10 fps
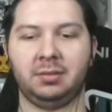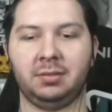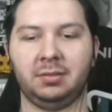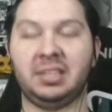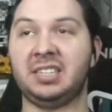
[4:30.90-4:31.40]

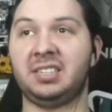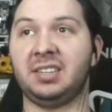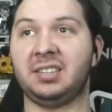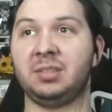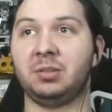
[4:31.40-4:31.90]
They did say that
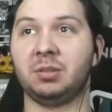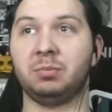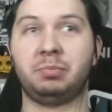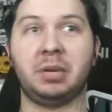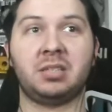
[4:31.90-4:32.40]
she was
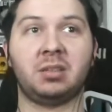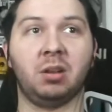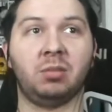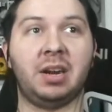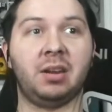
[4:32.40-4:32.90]
best all
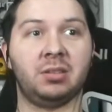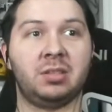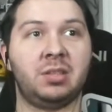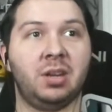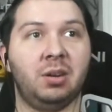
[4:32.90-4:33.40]
around,
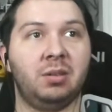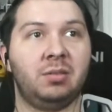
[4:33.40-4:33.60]
so.